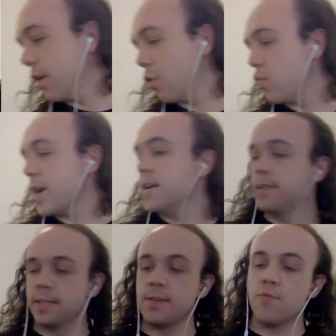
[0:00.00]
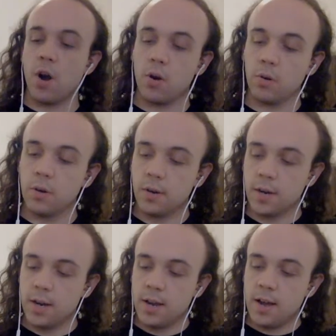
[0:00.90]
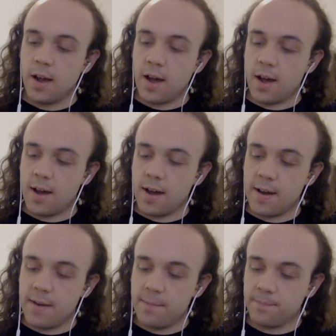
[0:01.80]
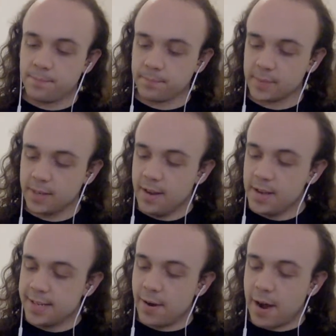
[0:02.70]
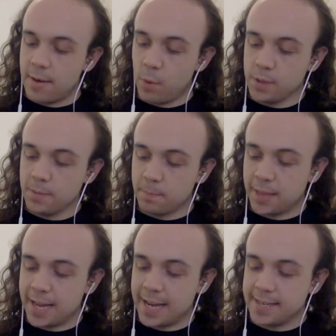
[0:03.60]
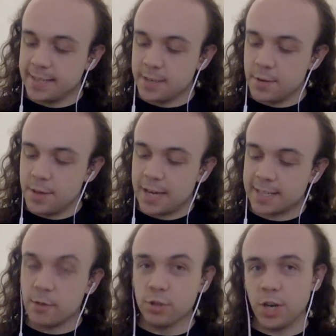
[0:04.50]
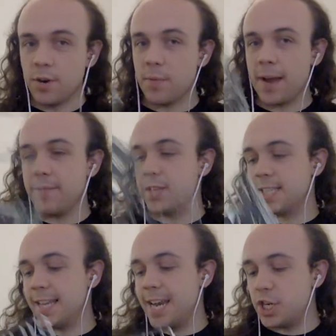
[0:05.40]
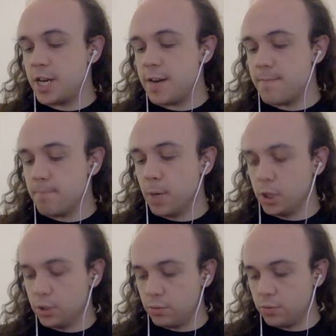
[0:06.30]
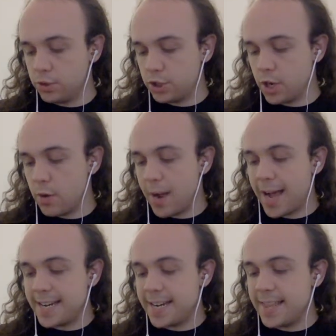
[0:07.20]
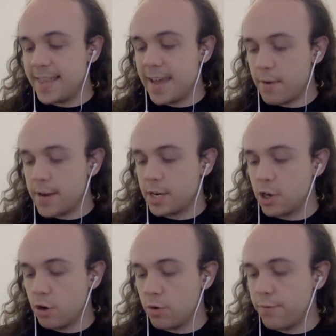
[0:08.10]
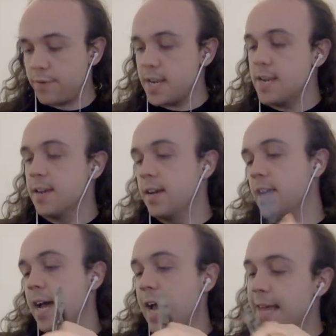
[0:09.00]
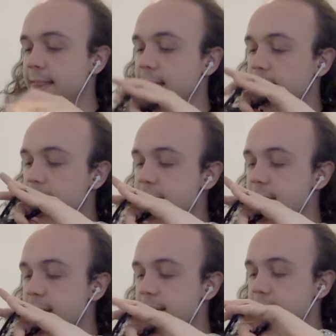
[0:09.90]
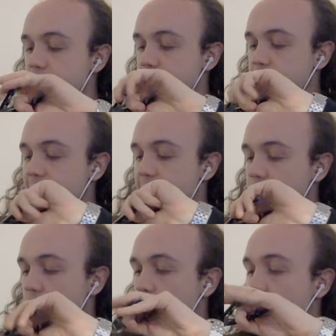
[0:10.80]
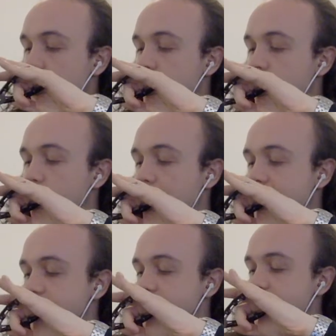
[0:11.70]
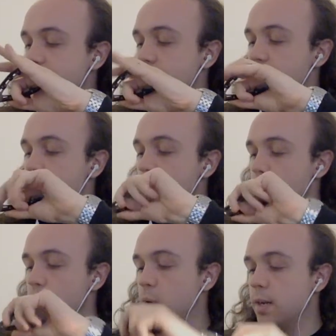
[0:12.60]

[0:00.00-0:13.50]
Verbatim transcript: horrendously wrong. So I wasn't planning to do that, because I also don't have the Slaaneshi models. So adding in their iconography and the like is something I haven't got the capacity to do,